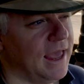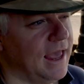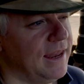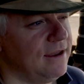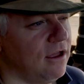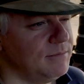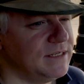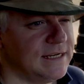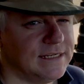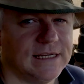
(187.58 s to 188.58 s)
And I'm
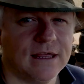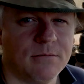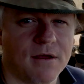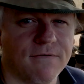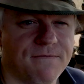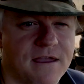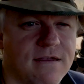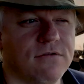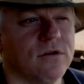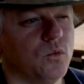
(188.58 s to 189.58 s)
sitting at my
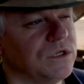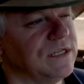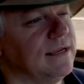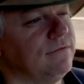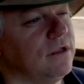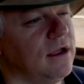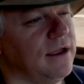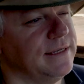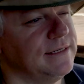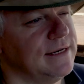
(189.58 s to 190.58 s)
favorite water level
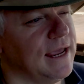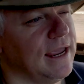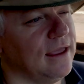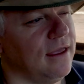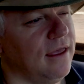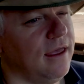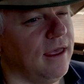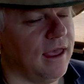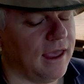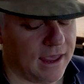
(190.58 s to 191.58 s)
hide today,
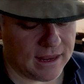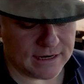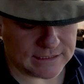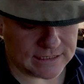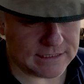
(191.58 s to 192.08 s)
and it's a